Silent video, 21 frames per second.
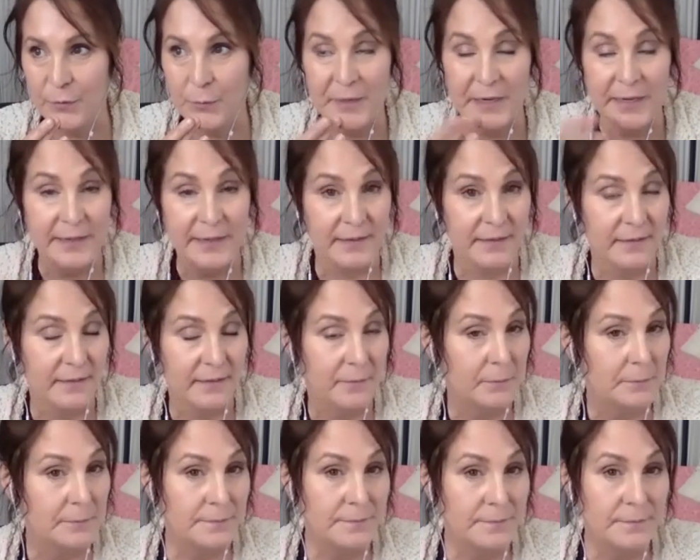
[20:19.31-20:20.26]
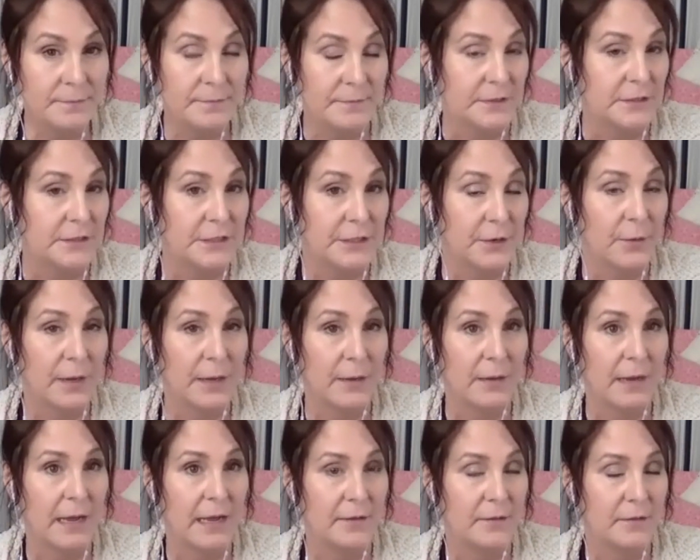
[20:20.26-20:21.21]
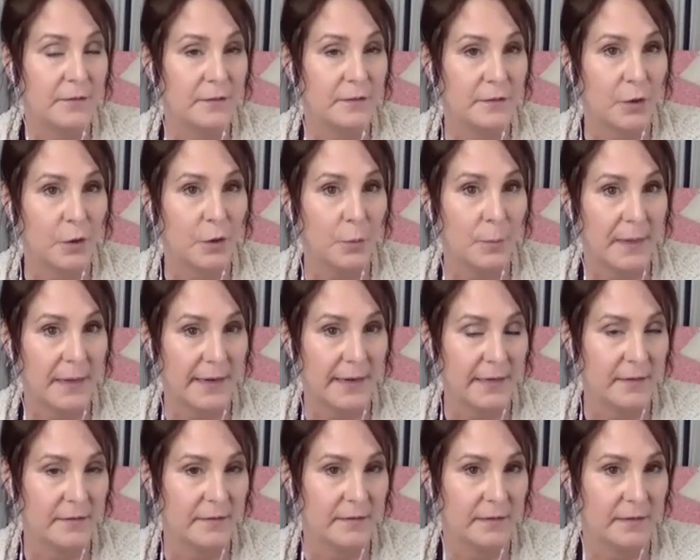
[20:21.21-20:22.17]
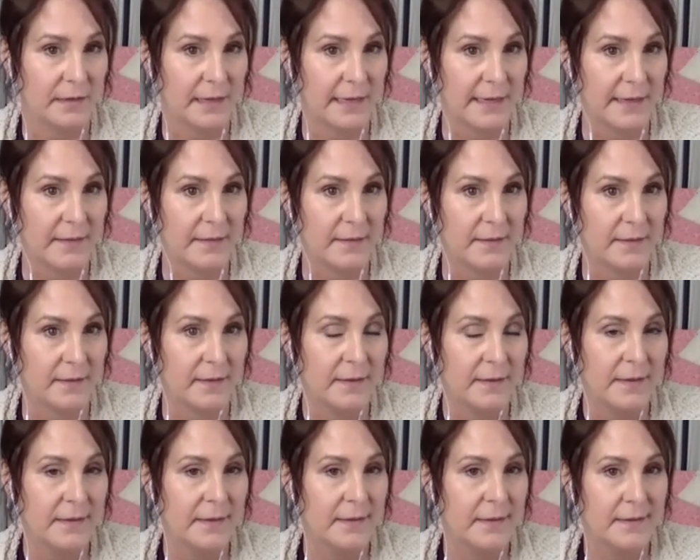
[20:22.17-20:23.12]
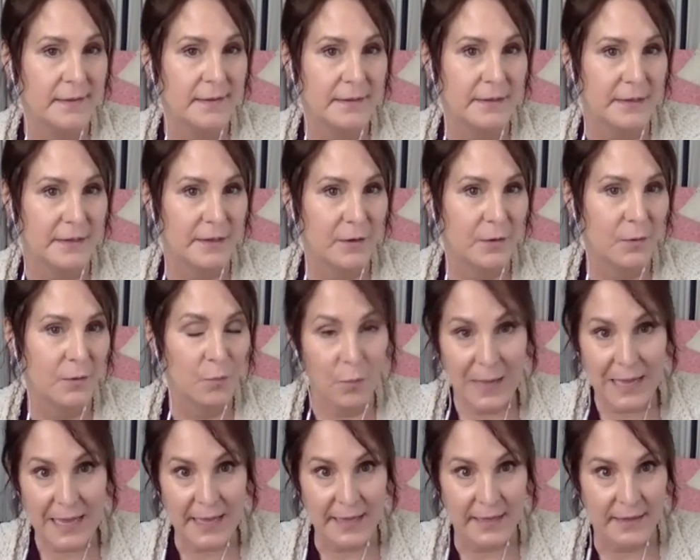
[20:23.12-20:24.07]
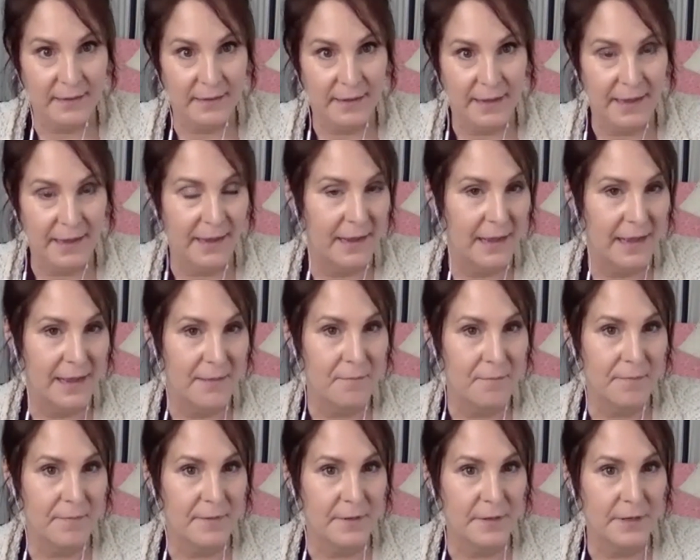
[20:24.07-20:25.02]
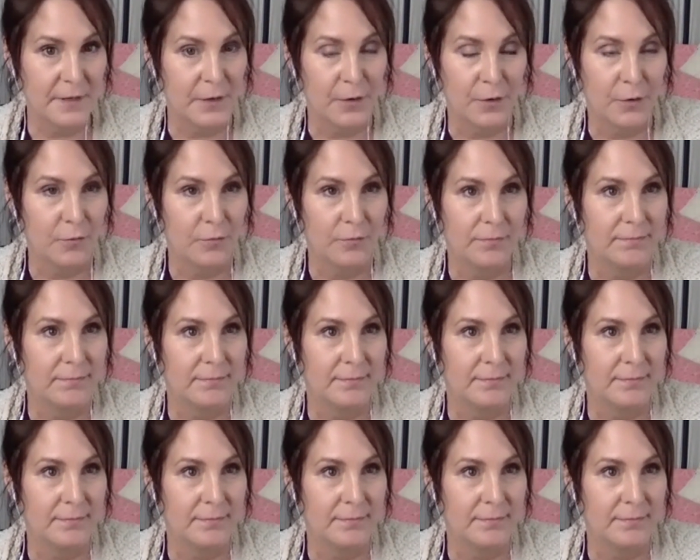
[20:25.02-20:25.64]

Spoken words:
But I didn't, you know, I so bought into like the, you know, what I'm, you know,